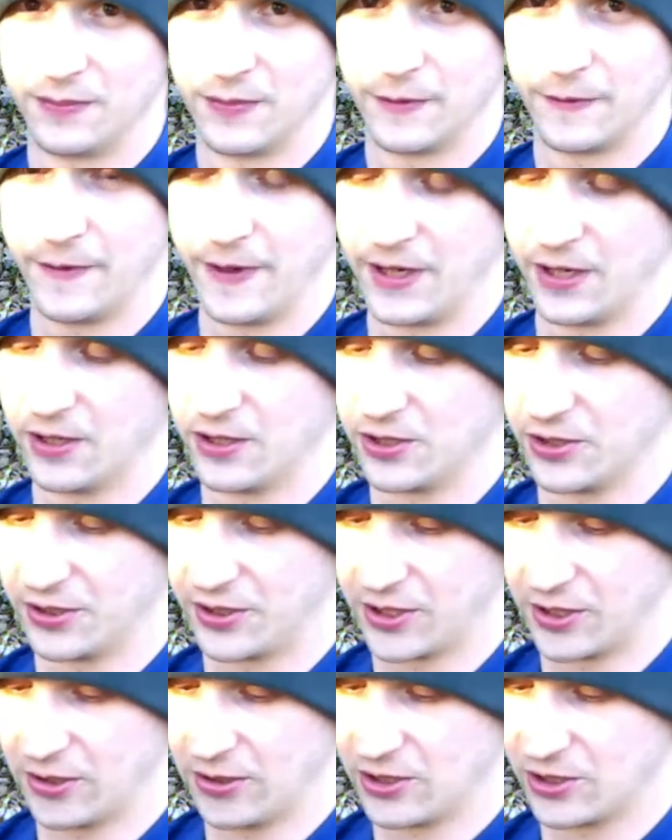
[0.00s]
fingers or
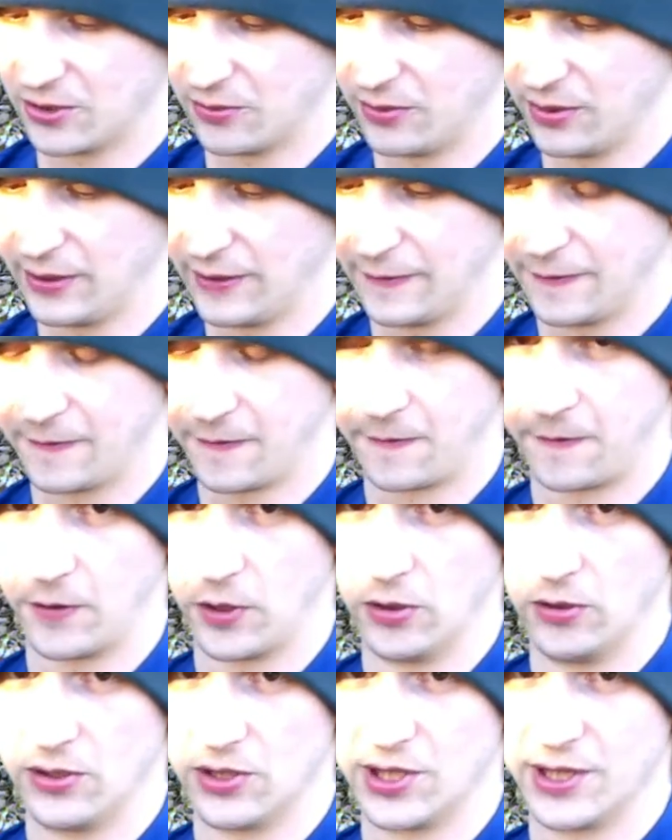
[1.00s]
toes are really
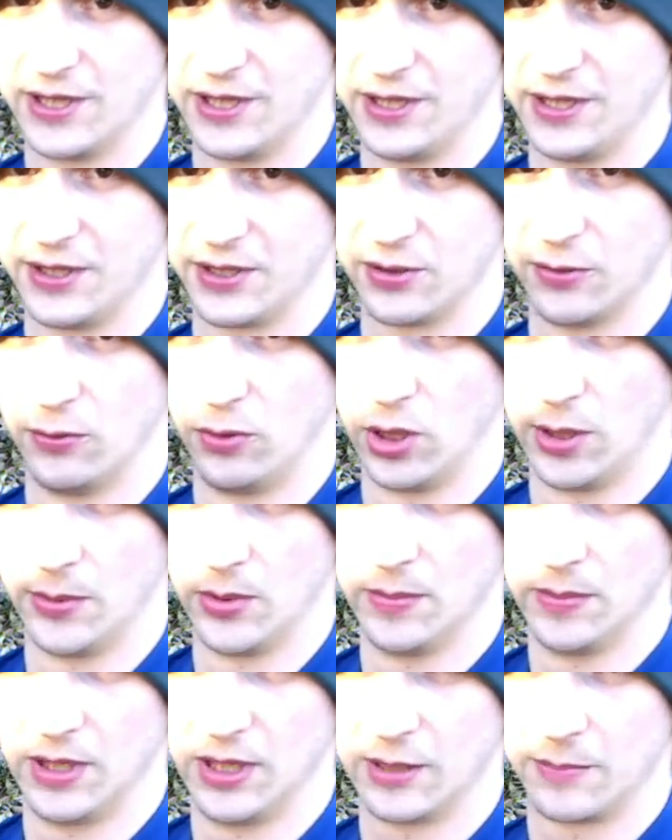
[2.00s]
frozen, you need to warm
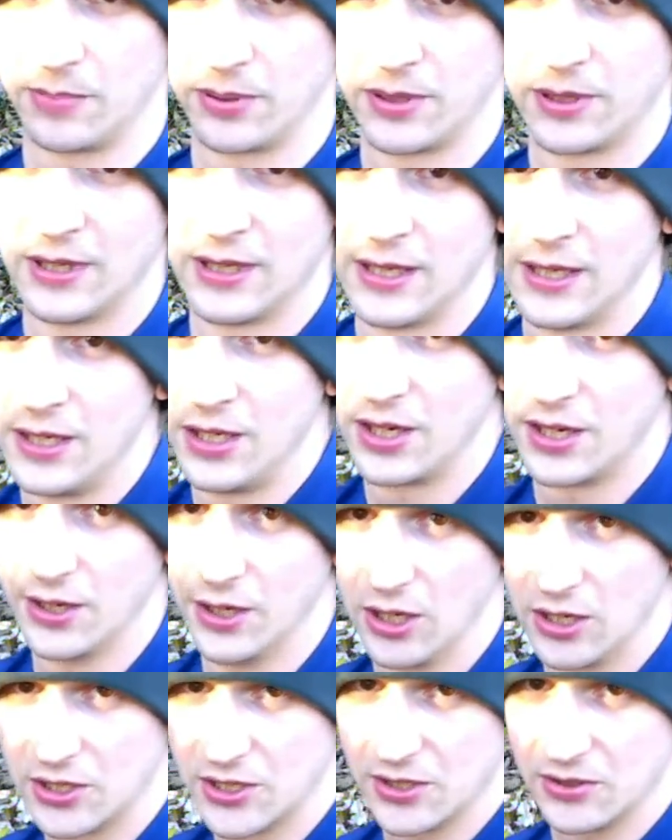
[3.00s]
them up. You can
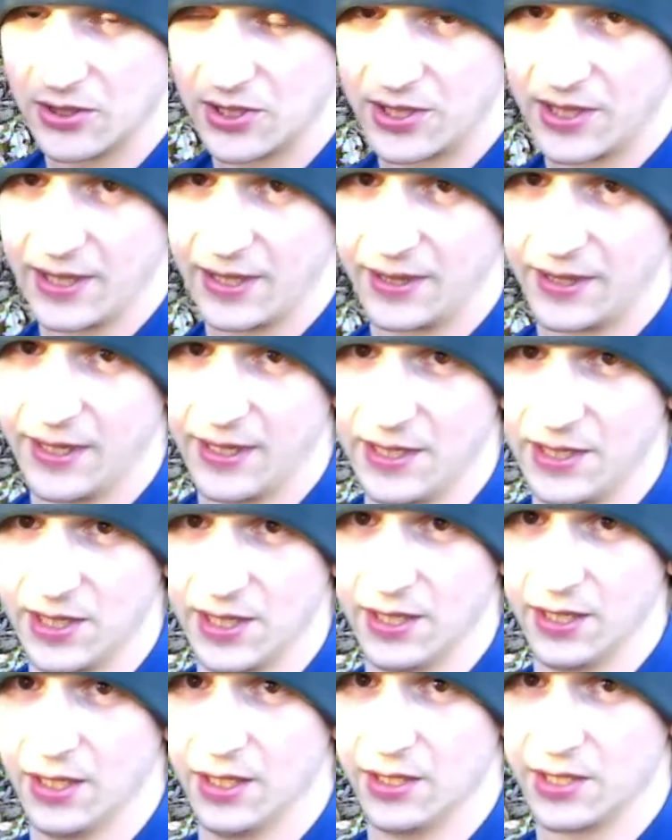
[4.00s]
also stick these
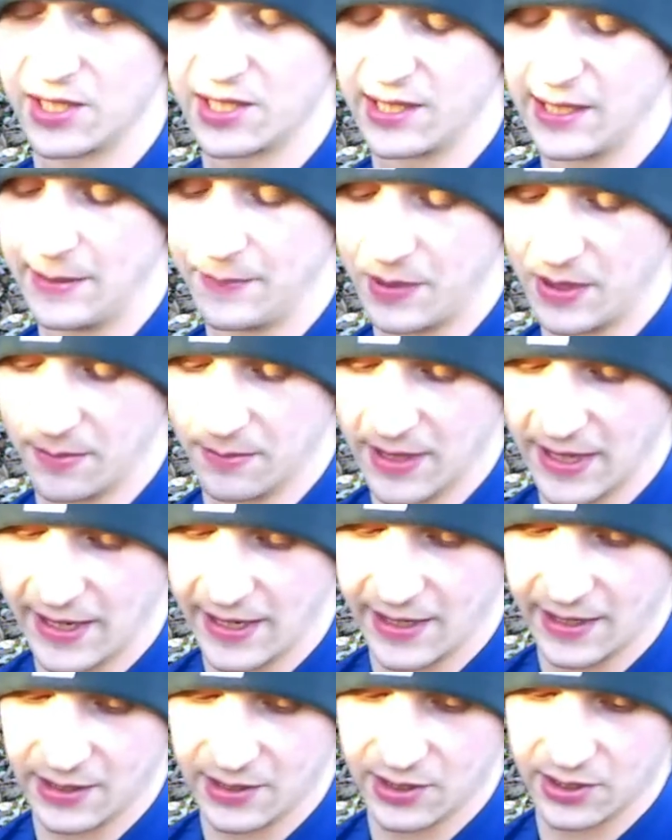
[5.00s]
in uh, sleeping
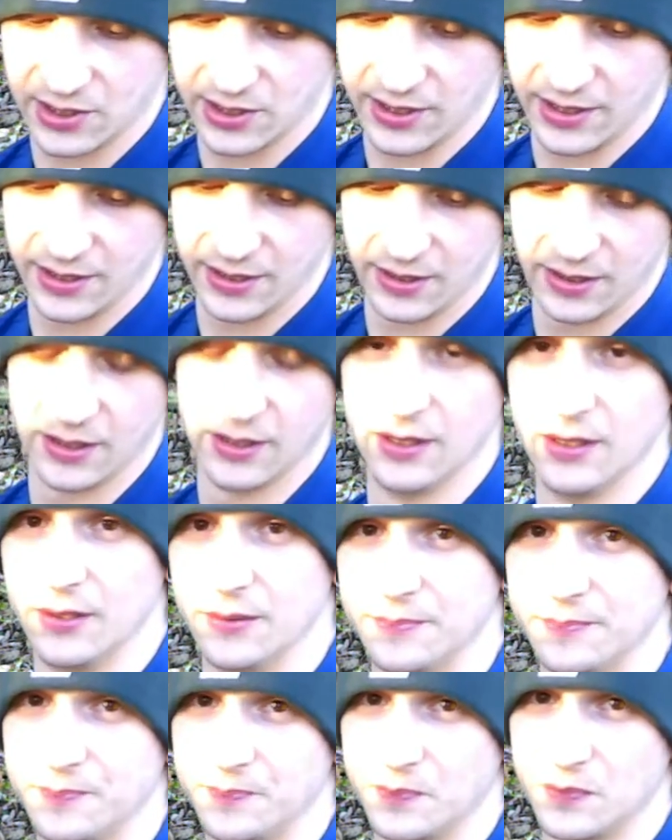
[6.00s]
bags and uh,
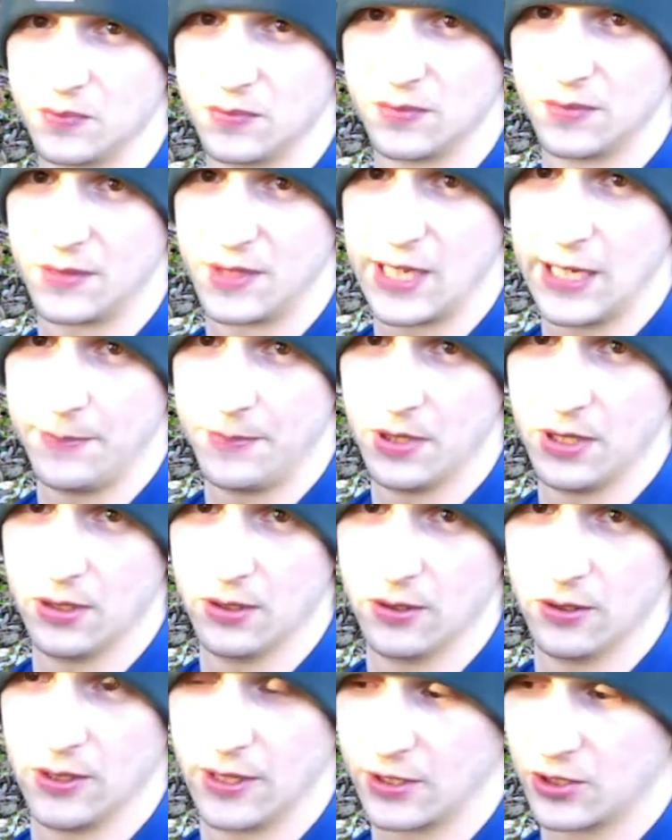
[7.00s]
keep you a
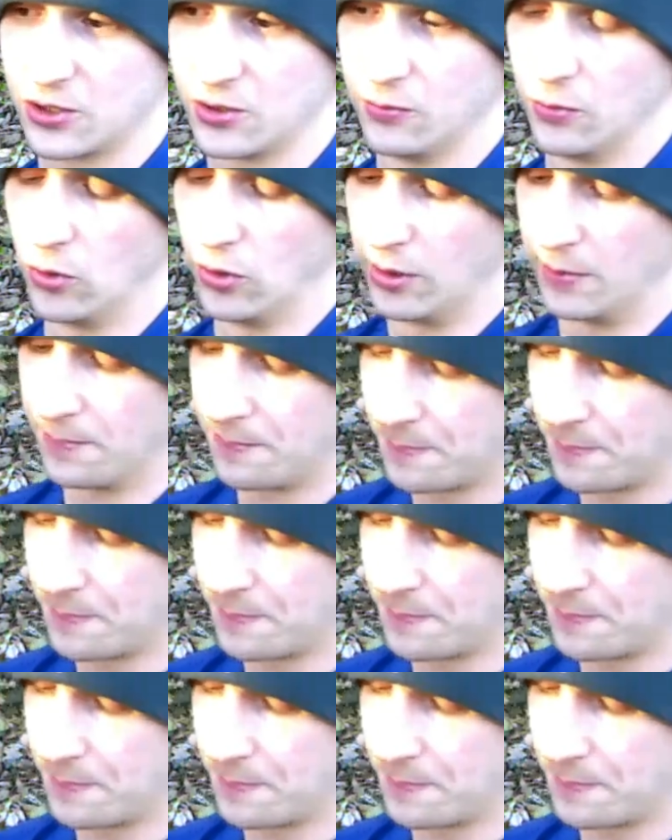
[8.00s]
little extra warm.